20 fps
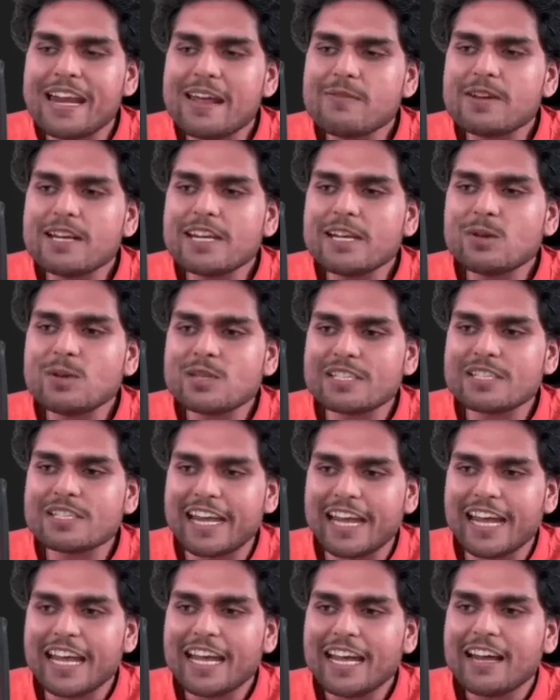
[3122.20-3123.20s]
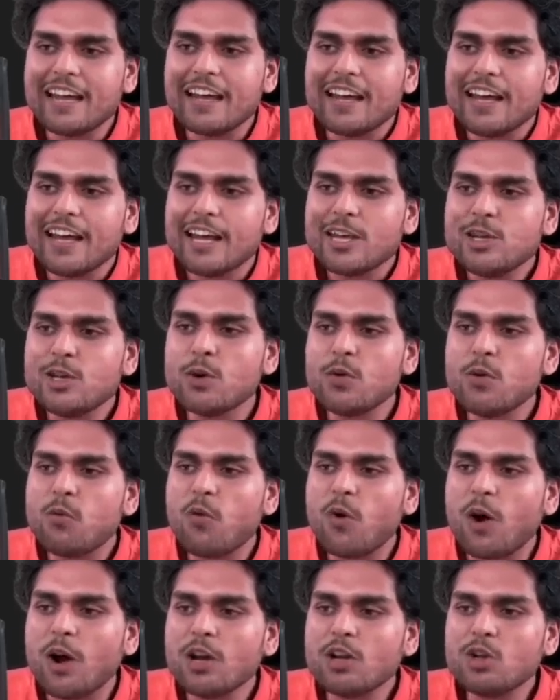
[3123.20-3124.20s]
you say you
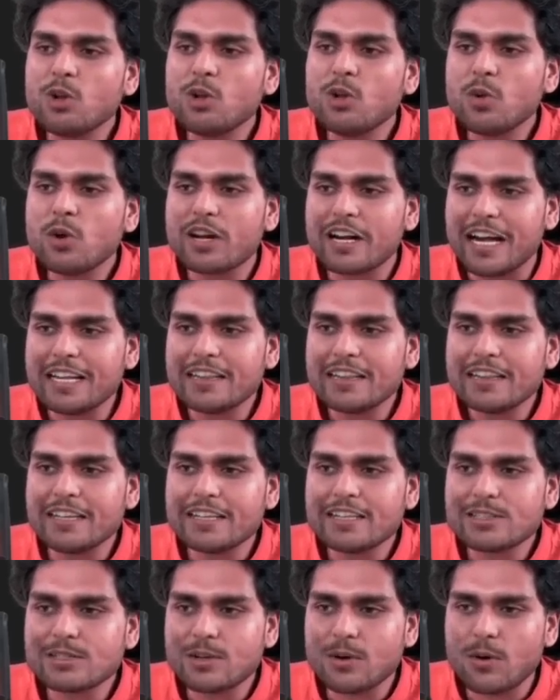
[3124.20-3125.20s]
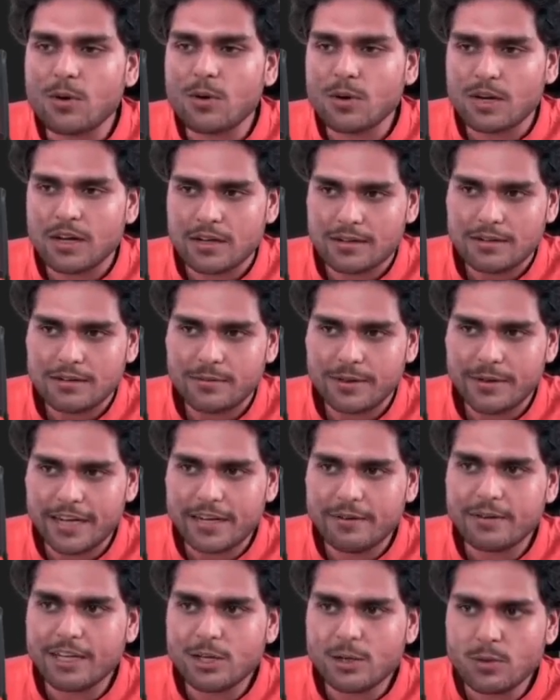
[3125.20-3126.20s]
want to run this code,
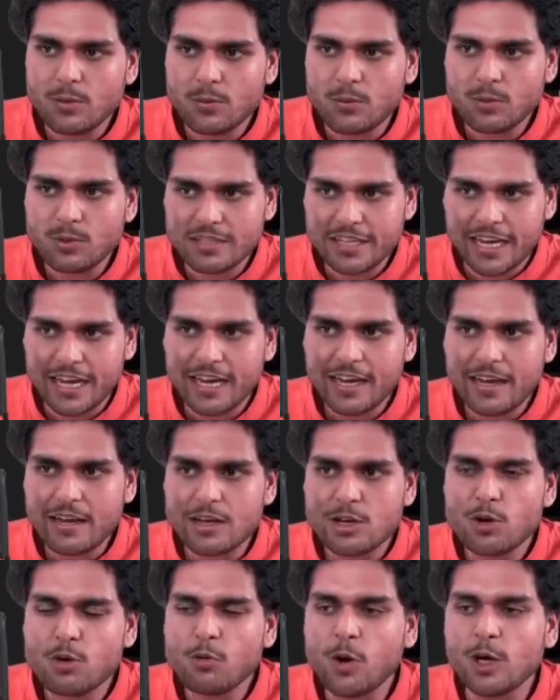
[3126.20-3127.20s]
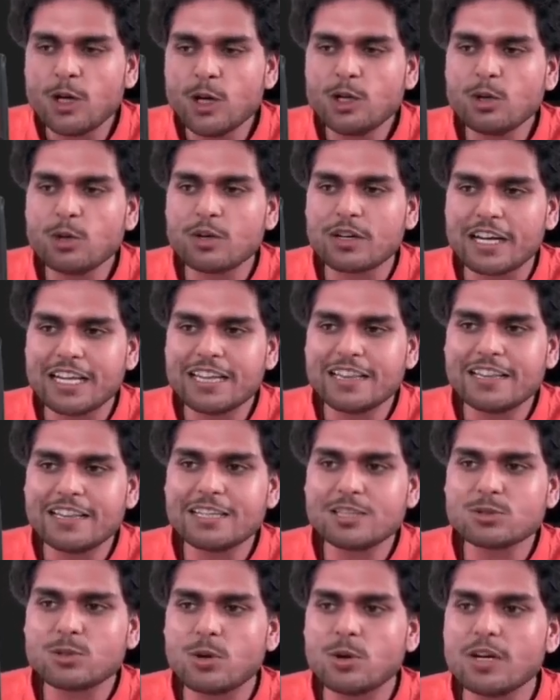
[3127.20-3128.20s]
whenever you say you want to run this
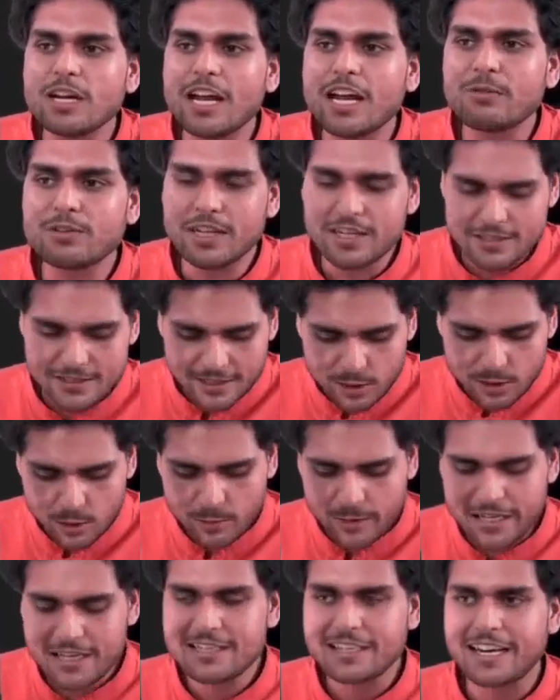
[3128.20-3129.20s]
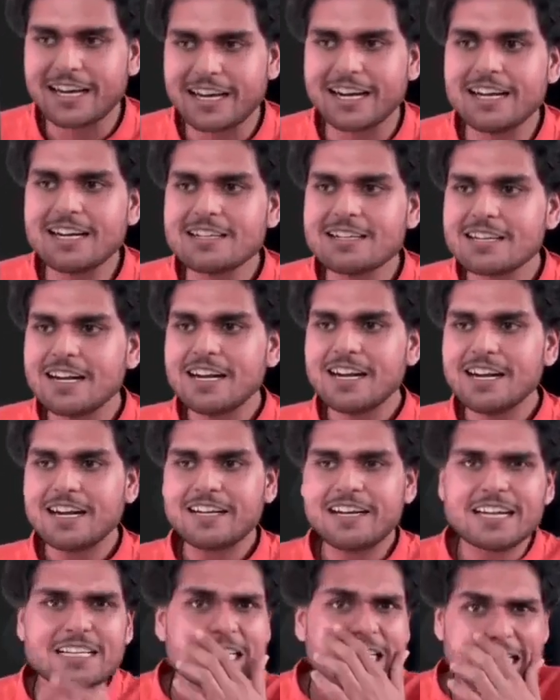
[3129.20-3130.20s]
code after 0 milliseconds,
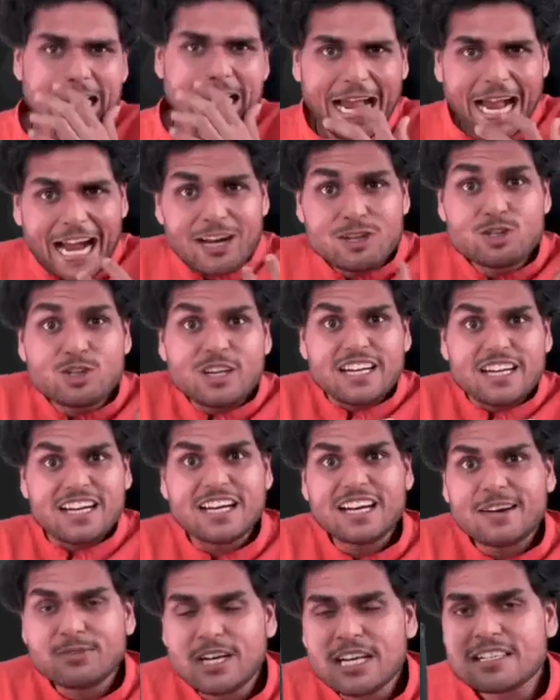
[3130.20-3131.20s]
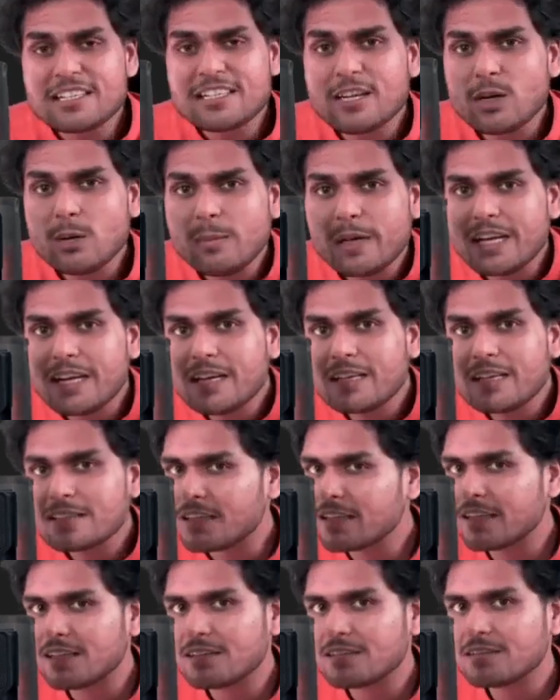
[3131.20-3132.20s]
does it actually run after 0
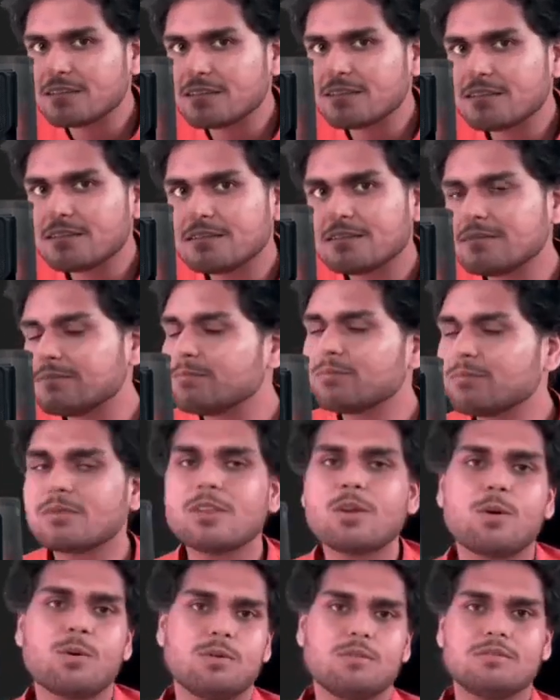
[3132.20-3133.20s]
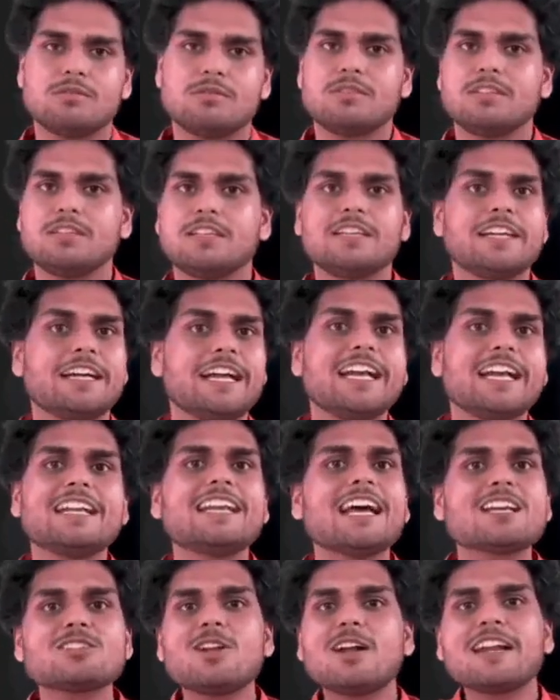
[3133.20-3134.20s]
milliseconds? No. It does
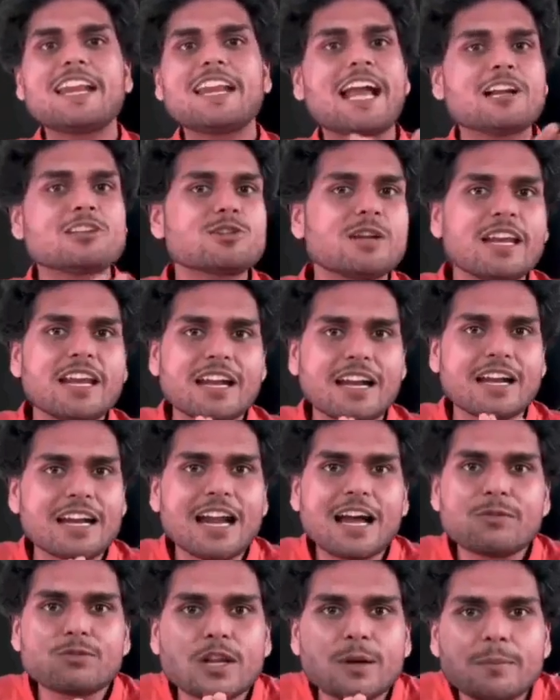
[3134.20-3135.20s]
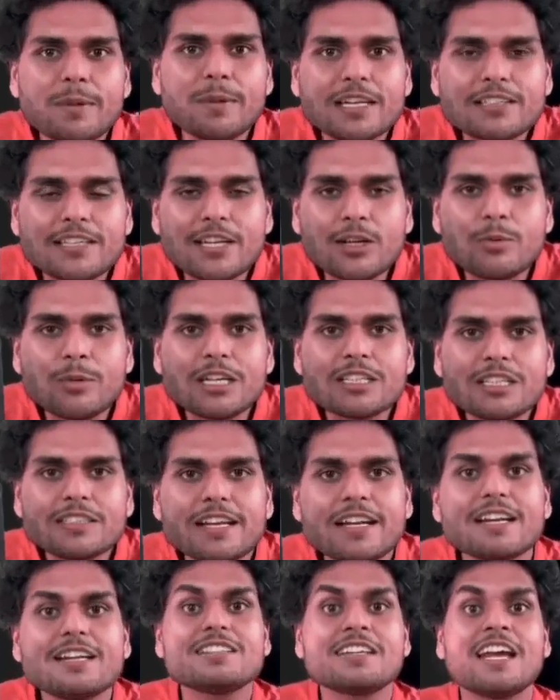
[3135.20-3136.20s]
not actually run after 0
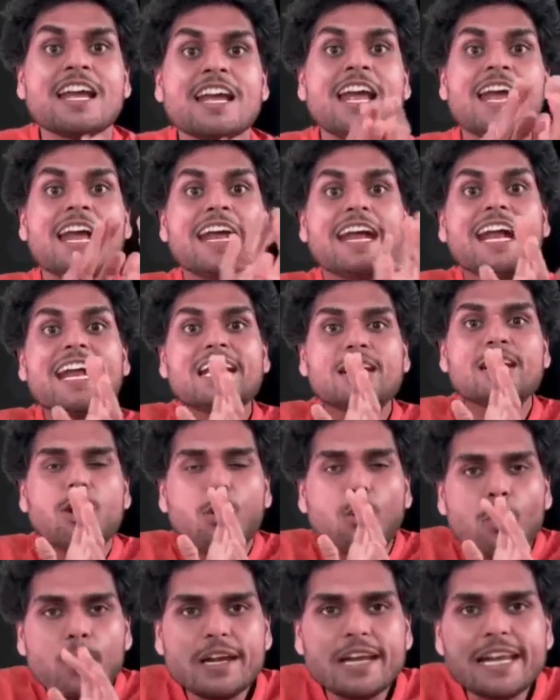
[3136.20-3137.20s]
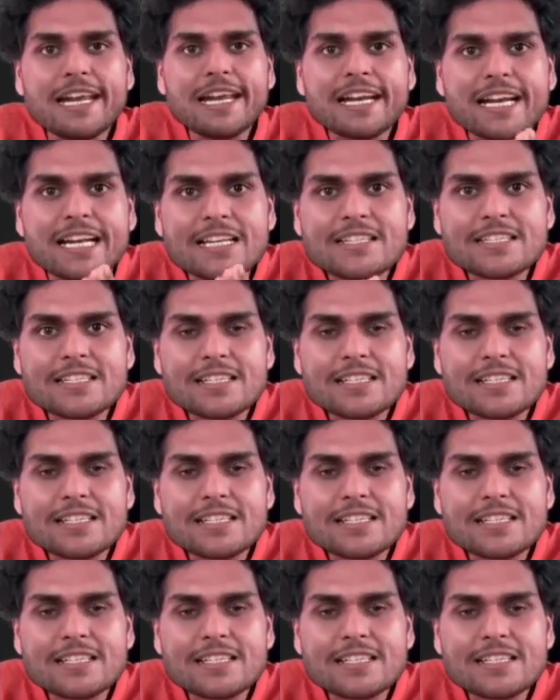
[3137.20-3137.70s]
milliseconds. It only runs